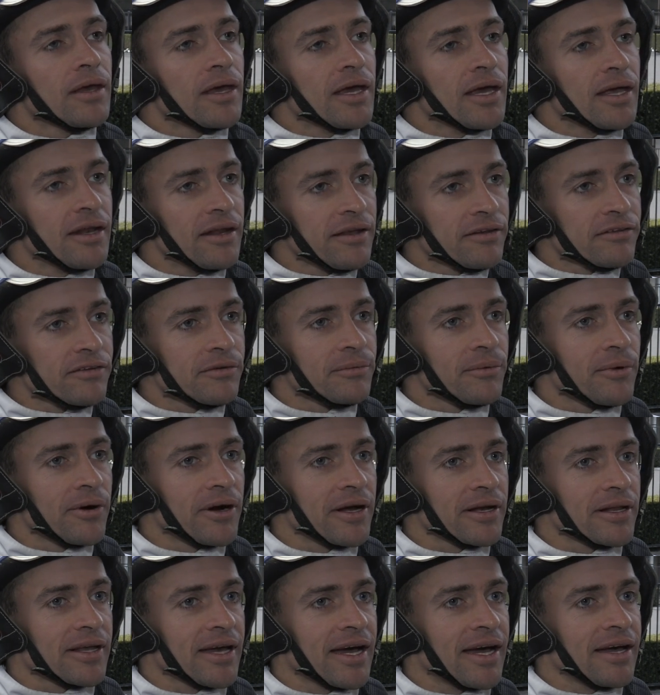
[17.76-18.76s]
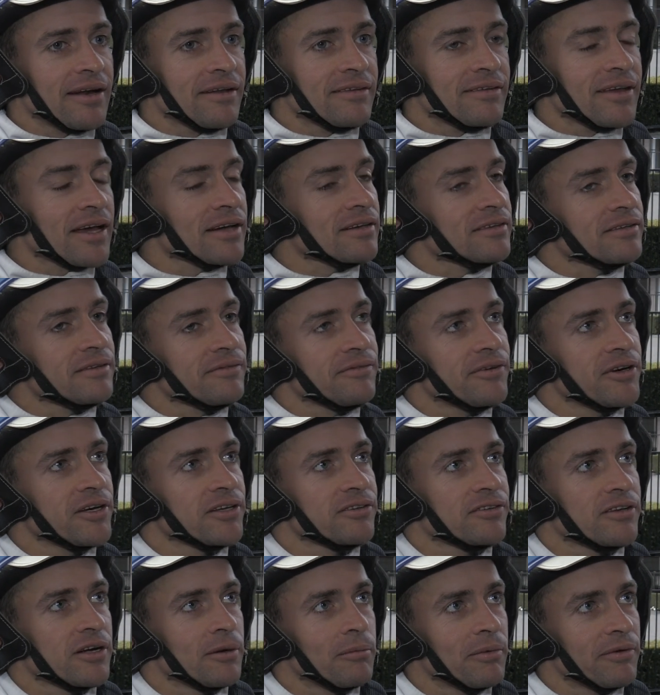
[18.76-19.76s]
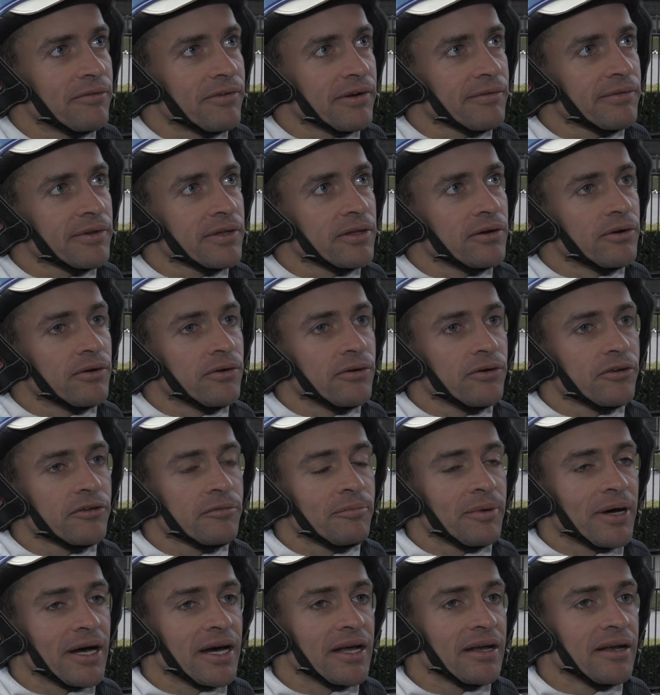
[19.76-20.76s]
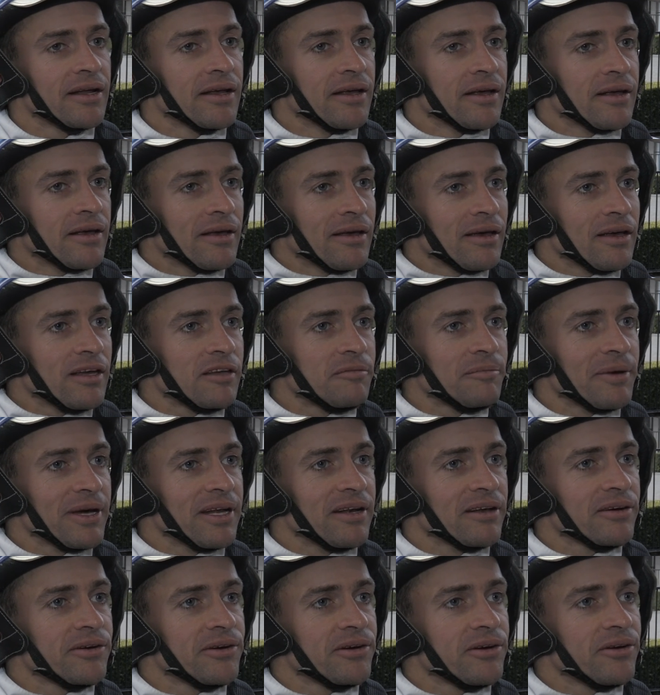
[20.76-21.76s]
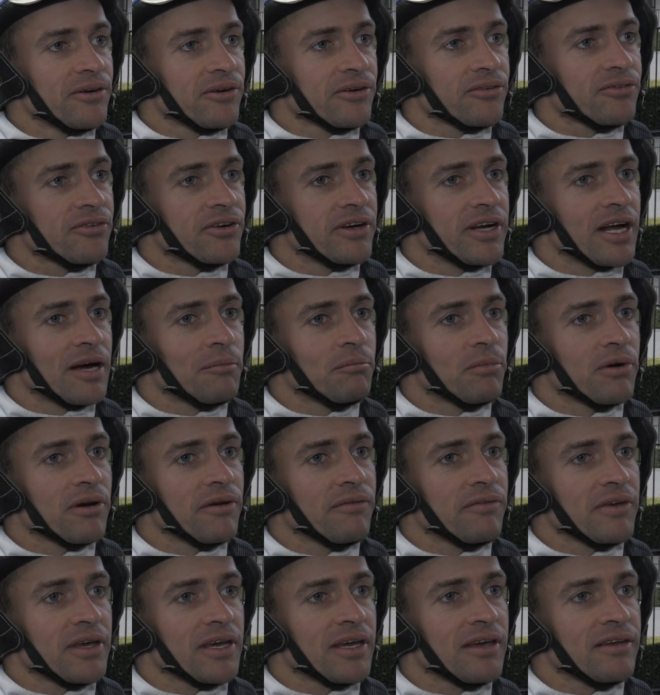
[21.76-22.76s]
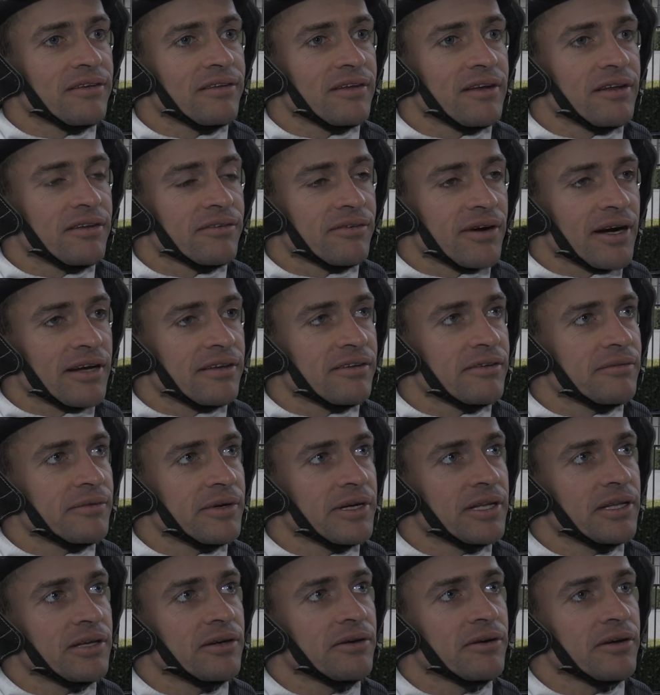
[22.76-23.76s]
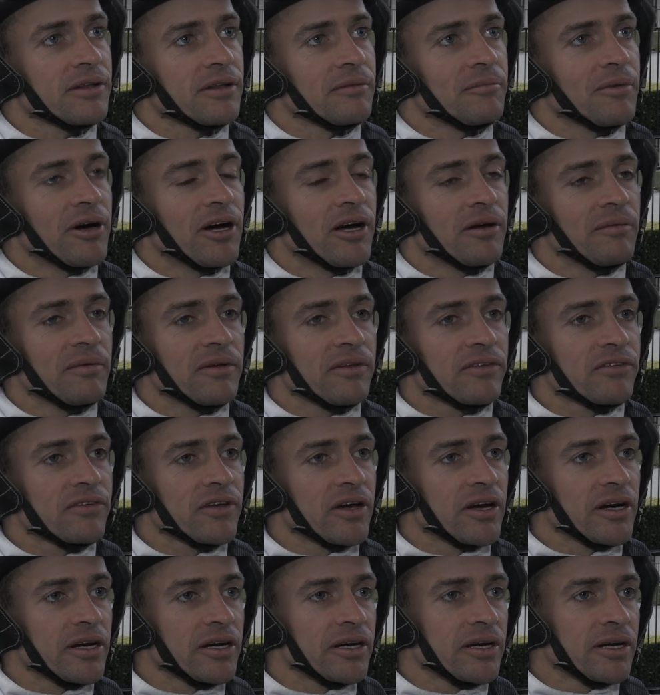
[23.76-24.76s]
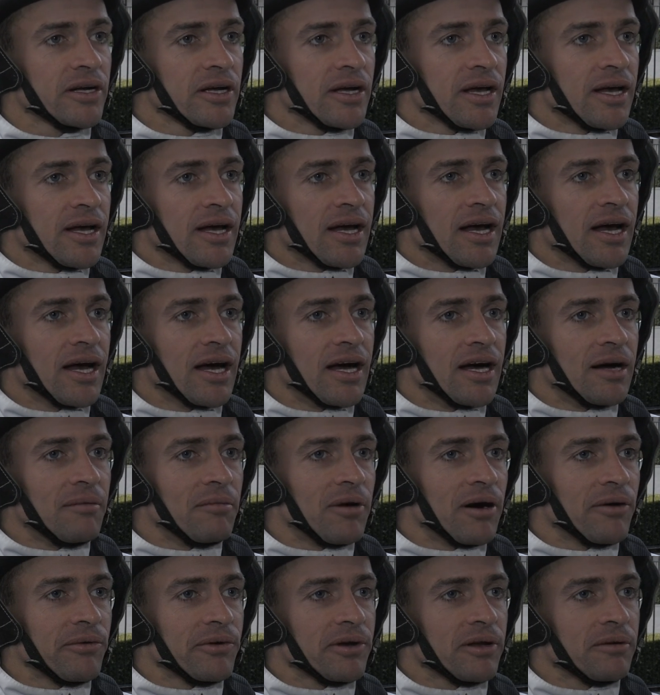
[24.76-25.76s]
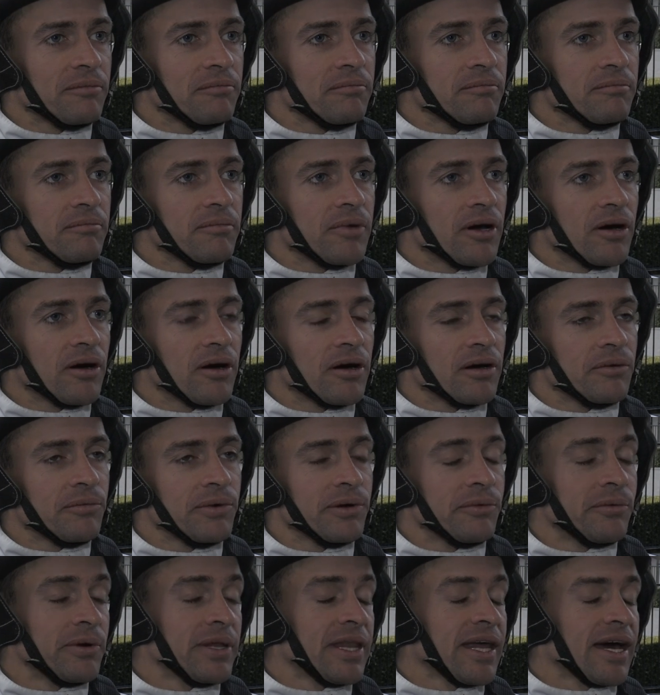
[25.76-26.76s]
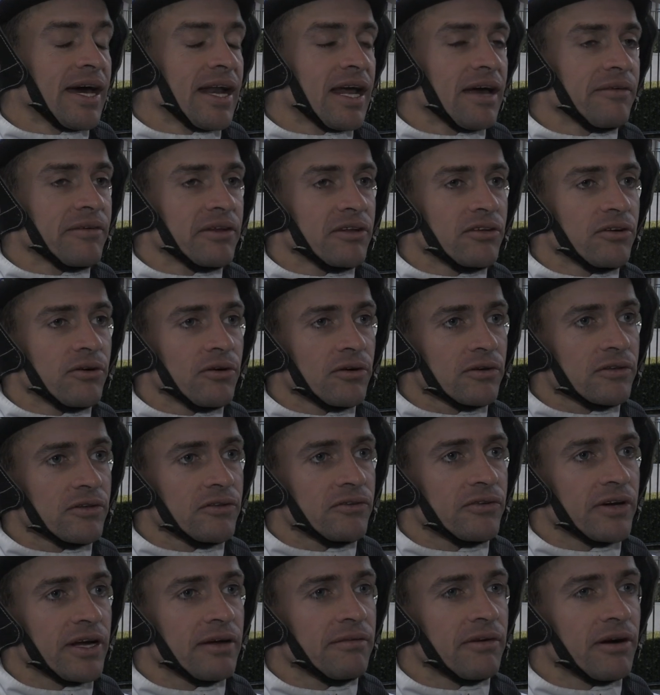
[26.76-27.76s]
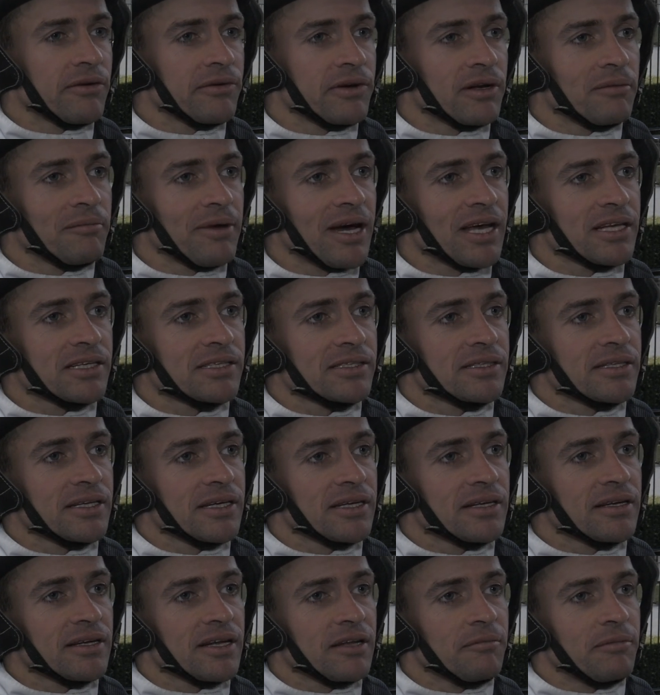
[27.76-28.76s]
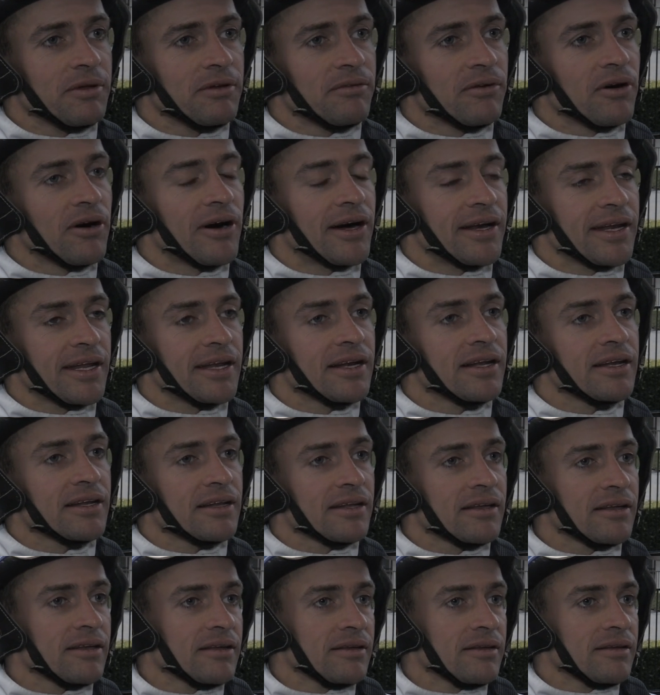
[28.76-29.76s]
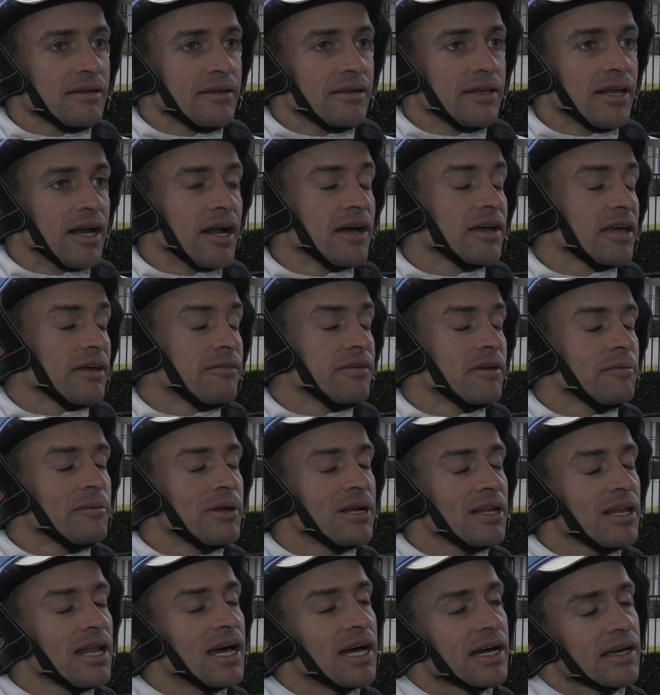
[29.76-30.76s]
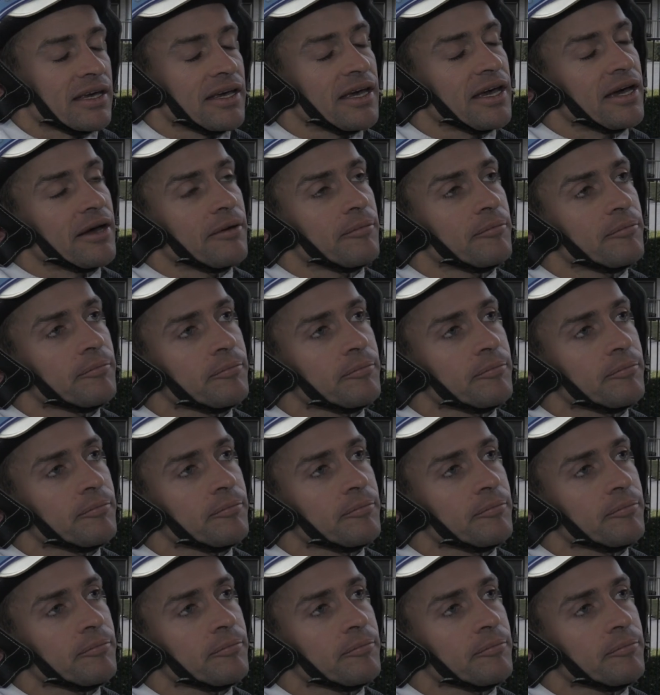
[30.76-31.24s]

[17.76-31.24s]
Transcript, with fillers: It is a wide gate. It's actually the first time I've driven the horse, but he's been a good horse for a number of years and he's racing really good at the moment. So um, I would have, uh, without having talked to Trevor, I would imagine that he'd be right in it you know, given a bit of luck, yeah.